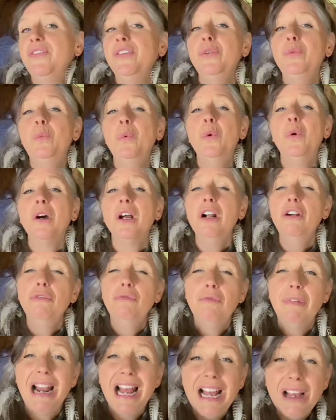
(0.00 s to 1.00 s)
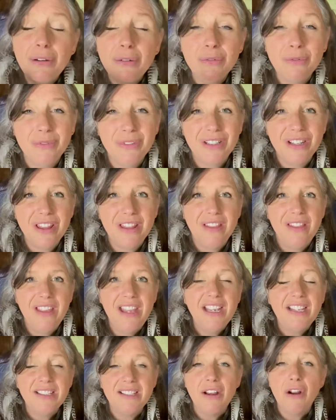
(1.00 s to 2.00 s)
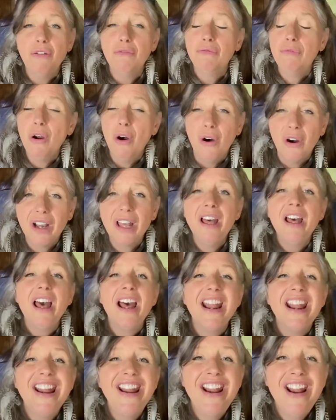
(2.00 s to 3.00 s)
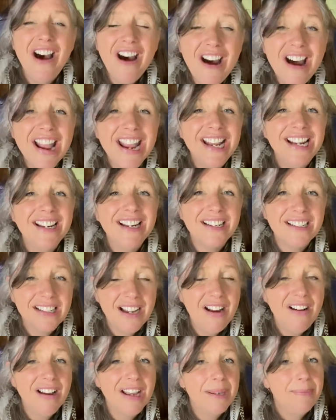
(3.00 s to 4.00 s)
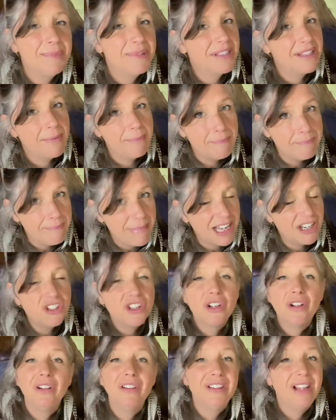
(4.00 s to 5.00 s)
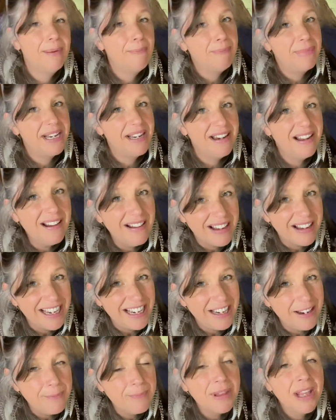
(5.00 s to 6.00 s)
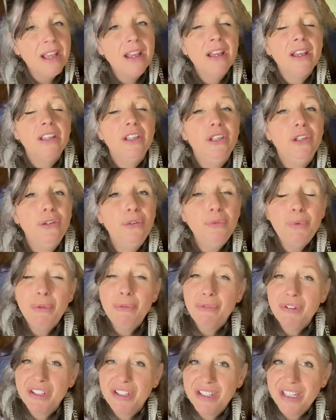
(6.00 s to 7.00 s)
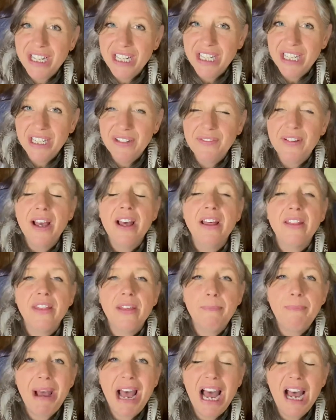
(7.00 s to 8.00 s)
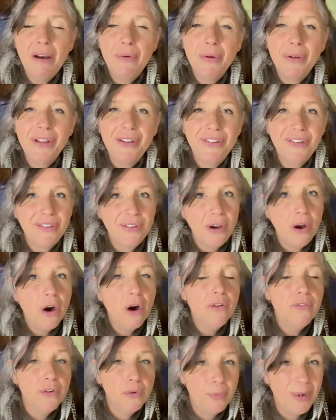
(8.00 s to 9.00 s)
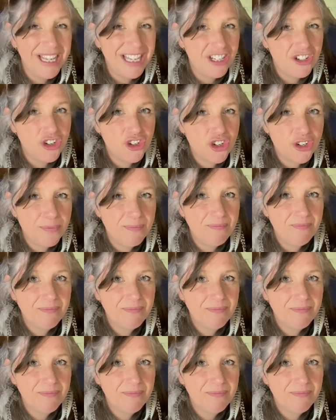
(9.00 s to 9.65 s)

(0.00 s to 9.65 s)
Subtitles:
if you walk around this rock 9 times, the magical number 9, you will receive the powers of a witch.